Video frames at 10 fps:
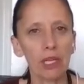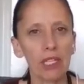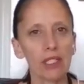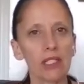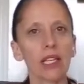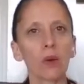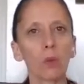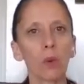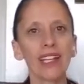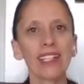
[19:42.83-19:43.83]
It's just like,
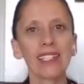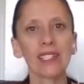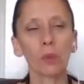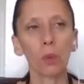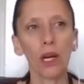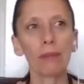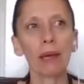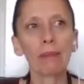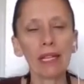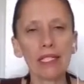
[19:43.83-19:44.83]
what am I
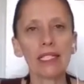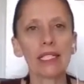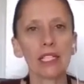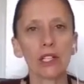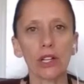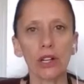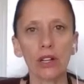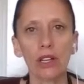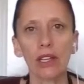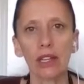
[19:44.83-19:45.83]
meant to hear,
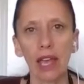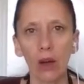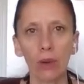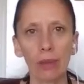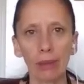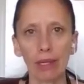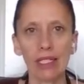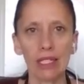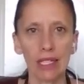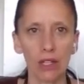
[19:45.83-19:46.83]
and how am I meant
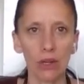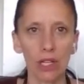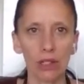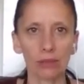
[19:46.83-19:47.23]
to hear it?